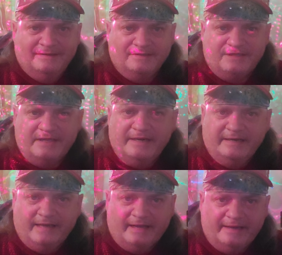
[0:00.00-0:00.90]
seeing it
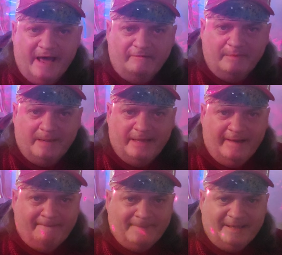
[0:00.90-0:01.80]
like an alphabet,
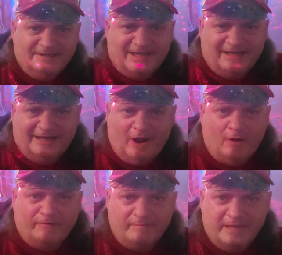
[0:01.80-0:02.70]
I mean, it's kind of like
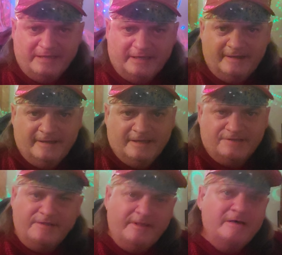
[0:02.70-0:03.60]
harder for me to
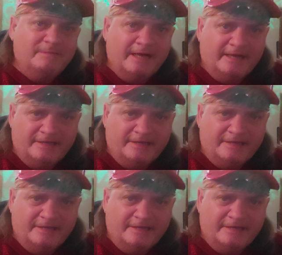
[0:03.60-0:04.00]
see them like